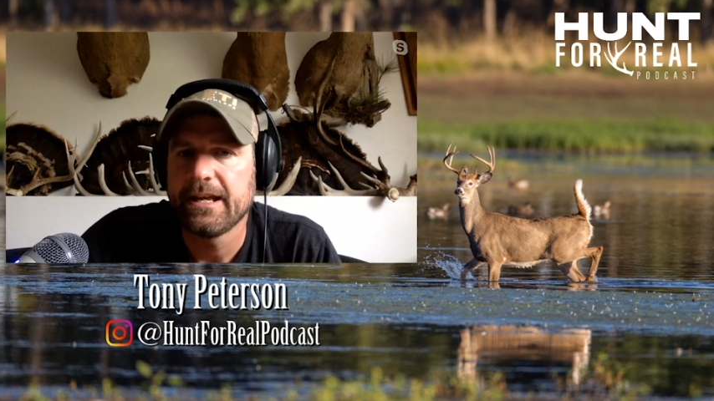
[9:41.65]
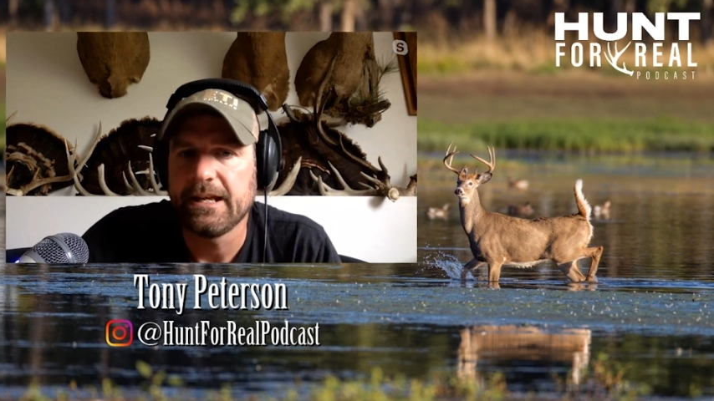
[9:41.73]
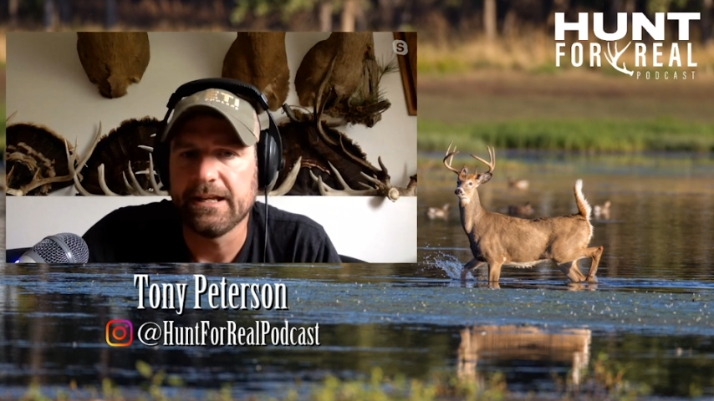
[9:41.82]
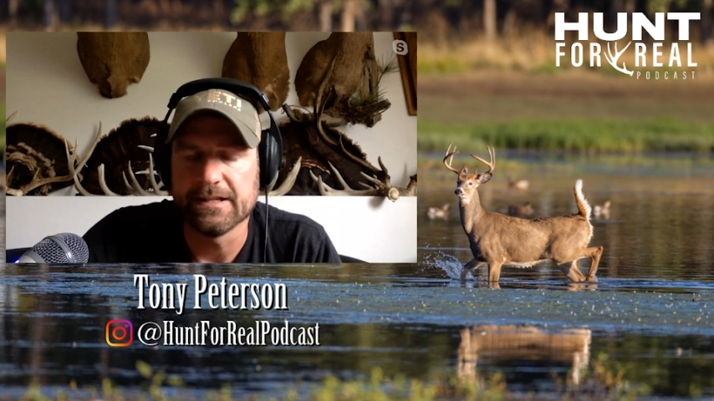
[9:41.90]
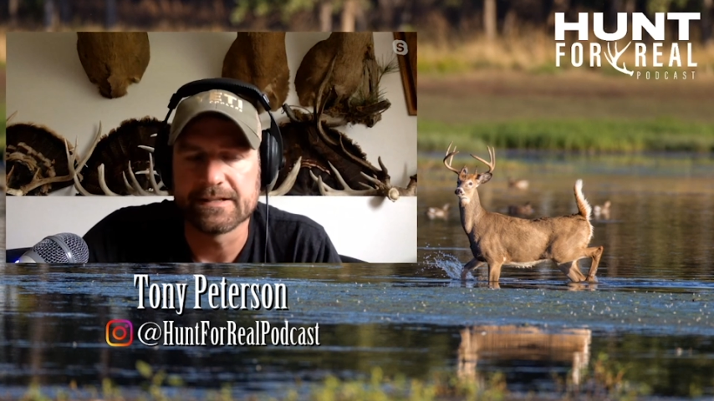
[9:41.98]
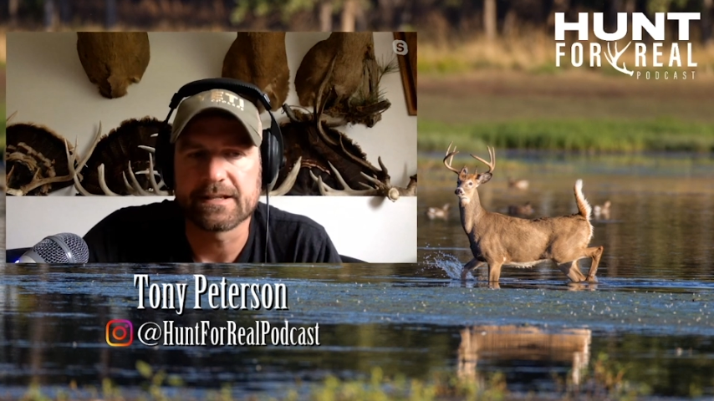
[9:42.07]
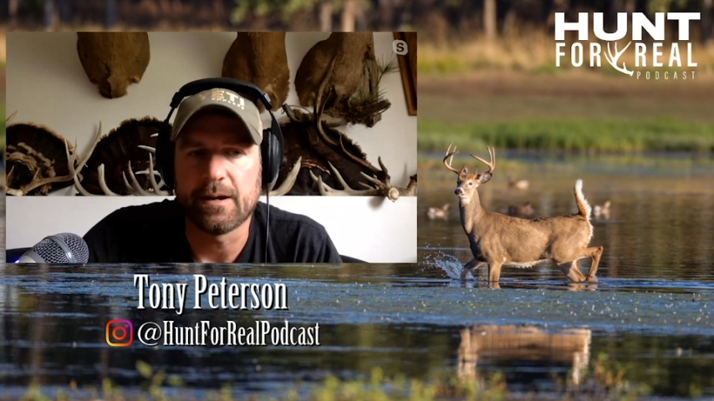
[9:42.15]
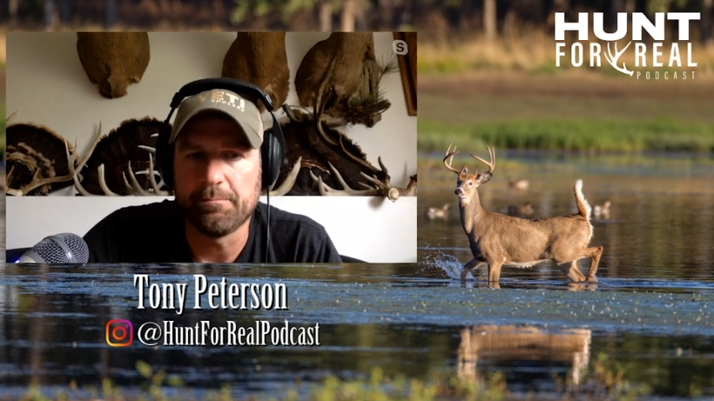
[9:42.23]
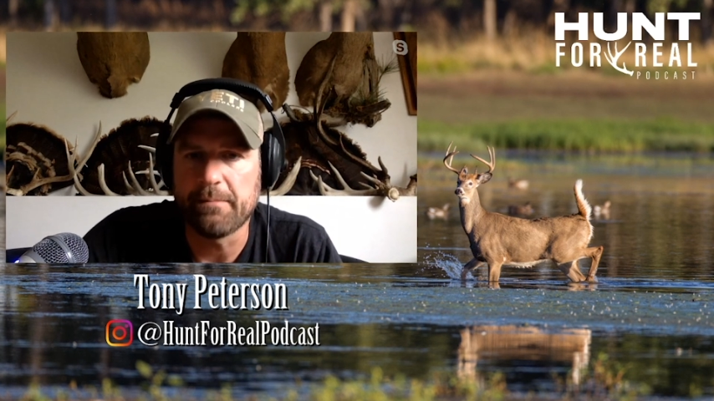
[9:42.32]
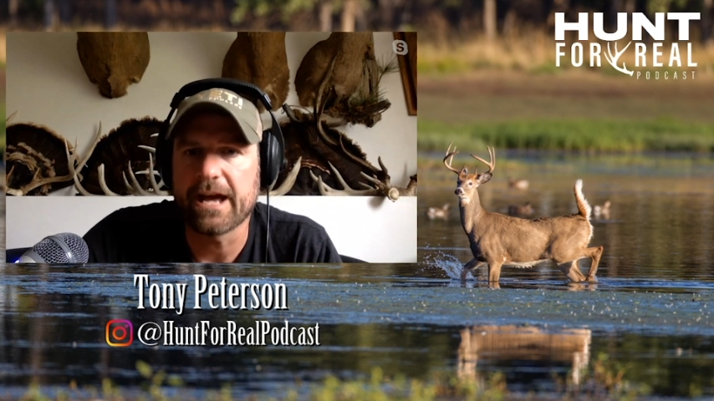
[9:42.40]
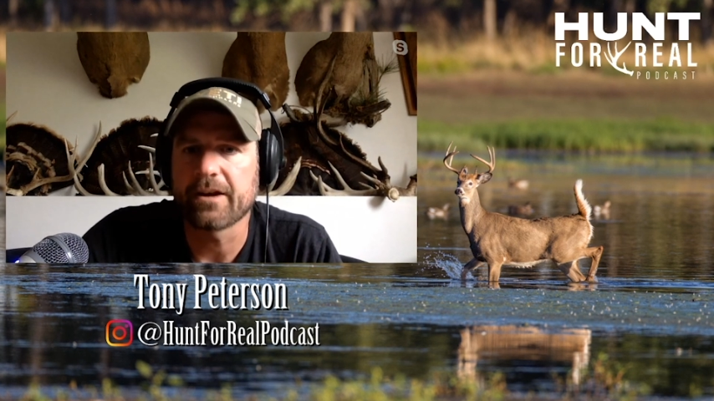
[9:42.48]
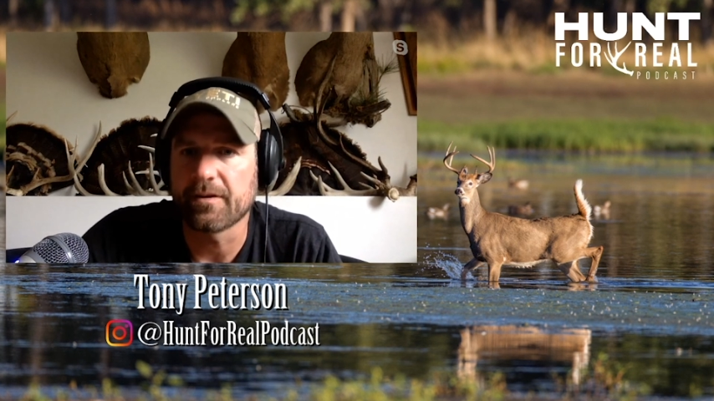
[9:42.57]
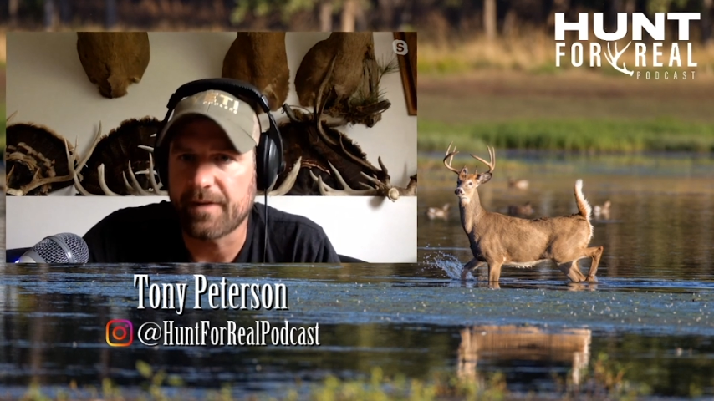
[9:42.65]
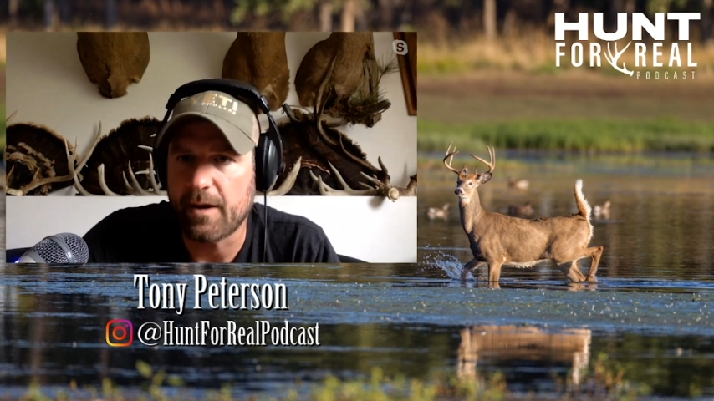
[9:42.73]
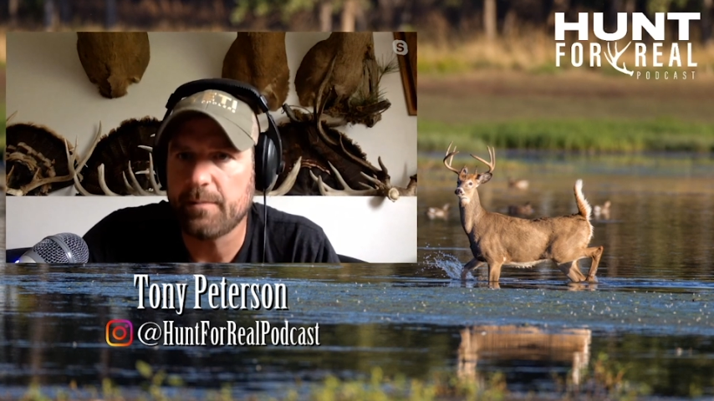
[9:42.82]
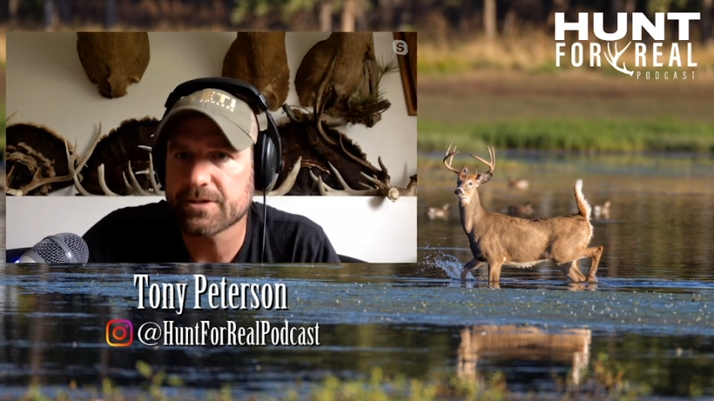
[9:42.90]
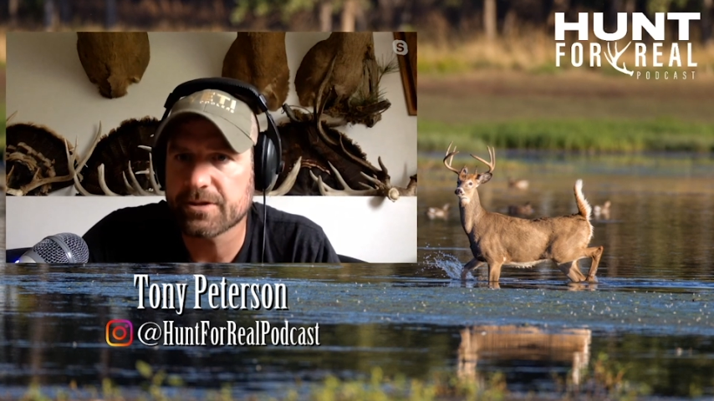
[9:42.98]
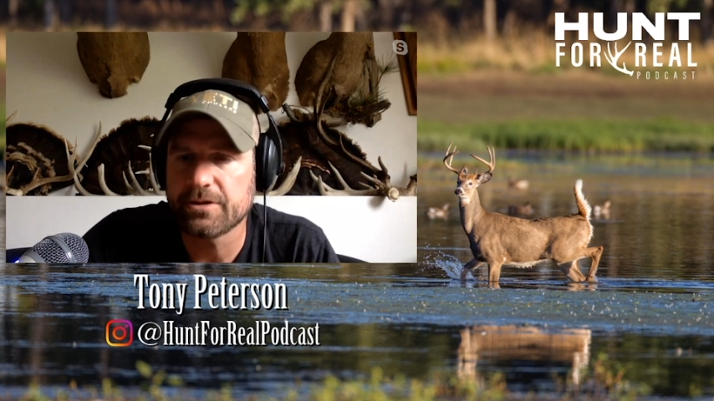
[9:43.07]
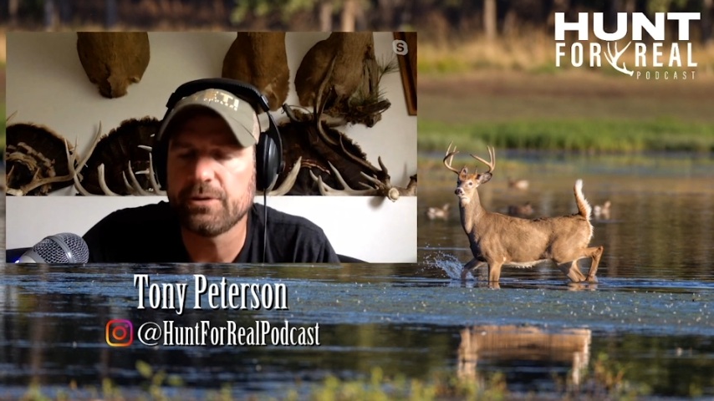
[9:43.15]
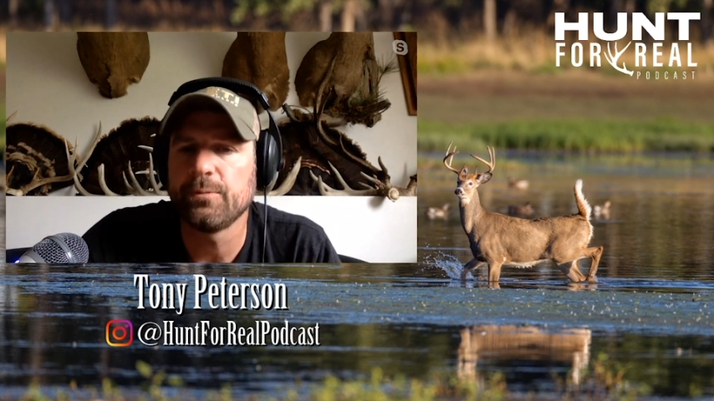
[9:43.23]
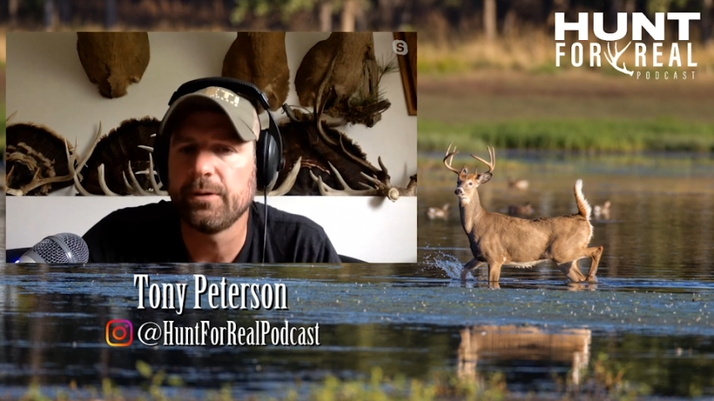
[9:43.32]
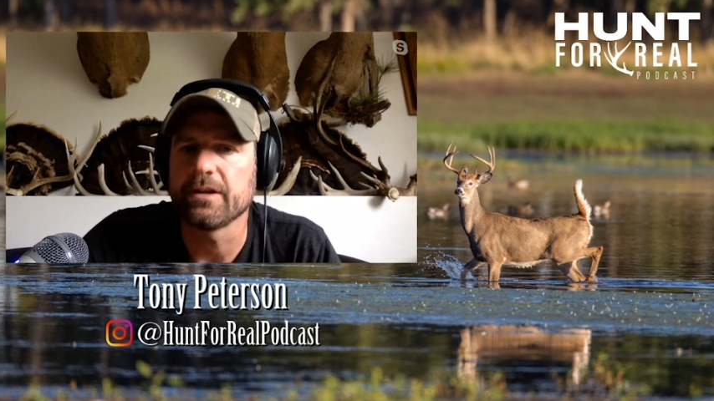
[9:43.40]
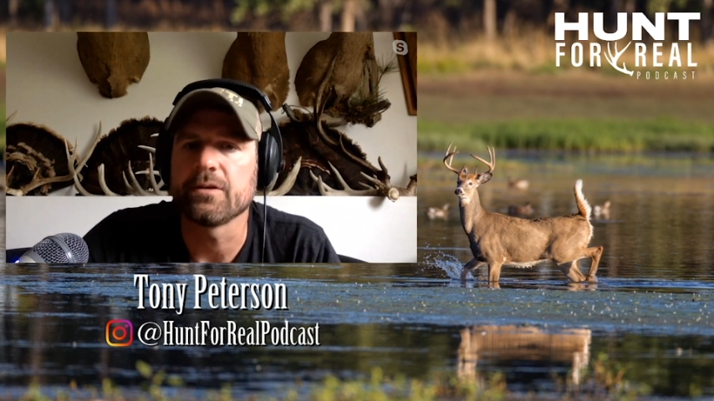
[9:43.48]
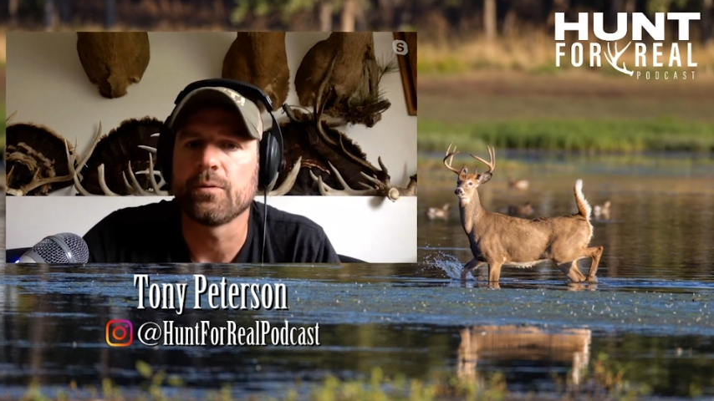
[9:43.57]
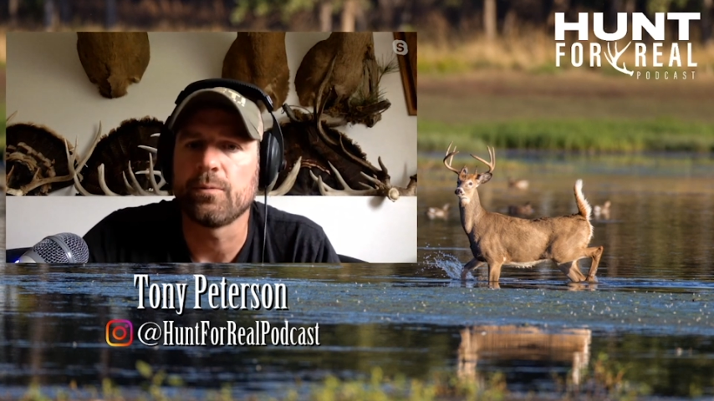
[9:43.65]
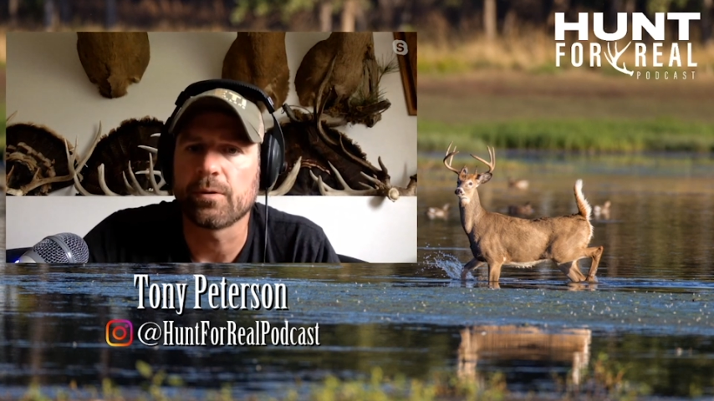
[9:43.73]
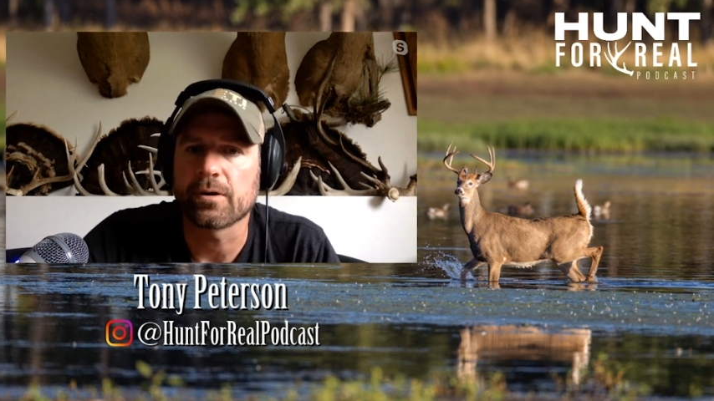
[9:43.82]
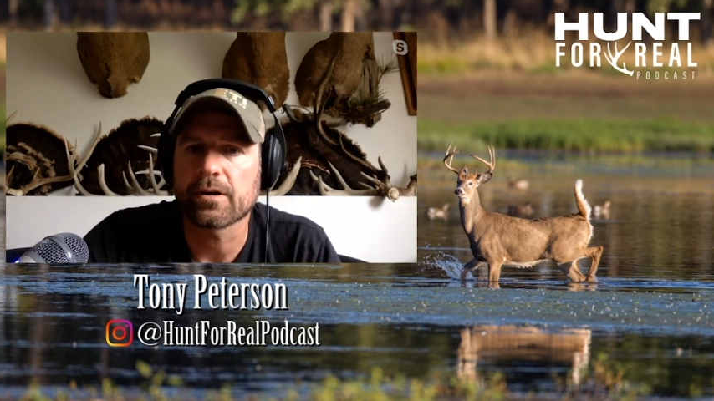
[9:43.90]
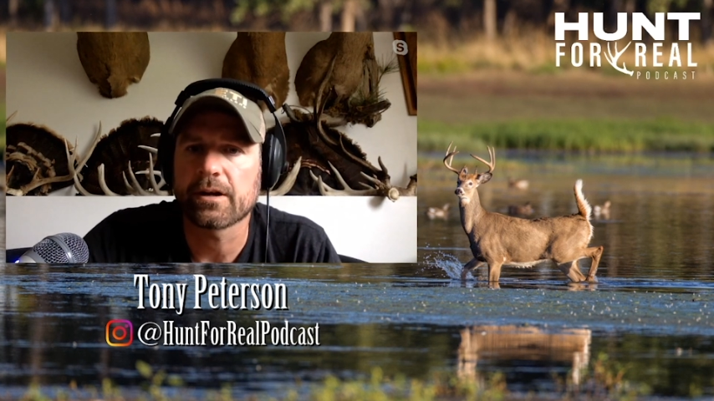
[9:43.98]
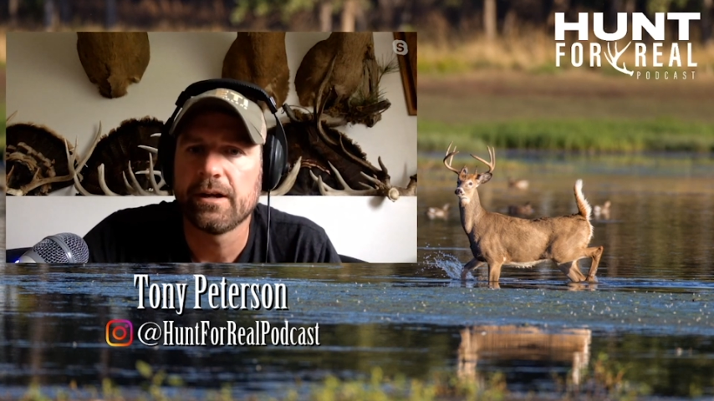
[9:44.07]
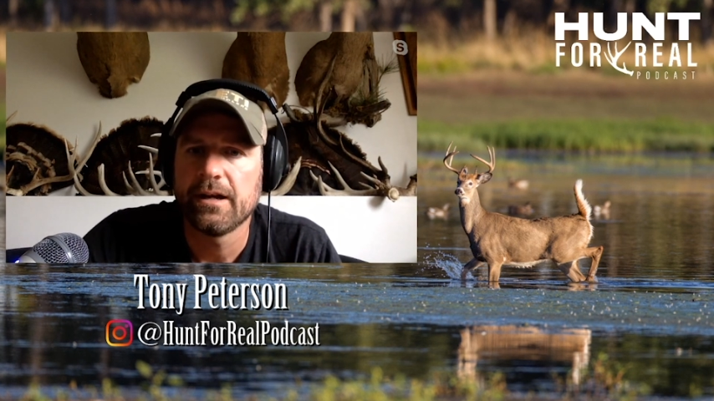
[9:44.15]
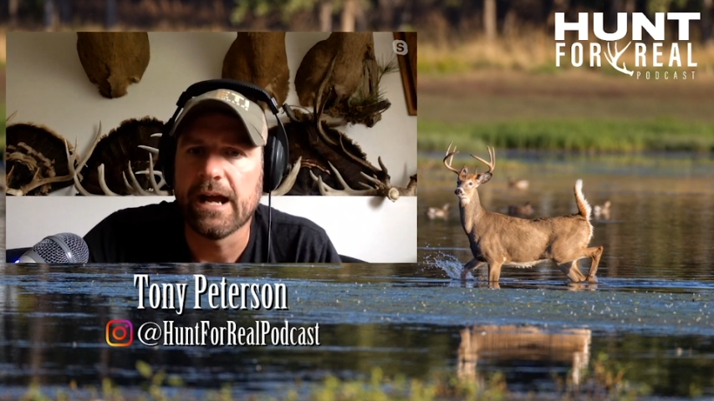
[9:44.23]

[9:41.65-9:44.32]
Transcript: is a matter of how much are you willing to work.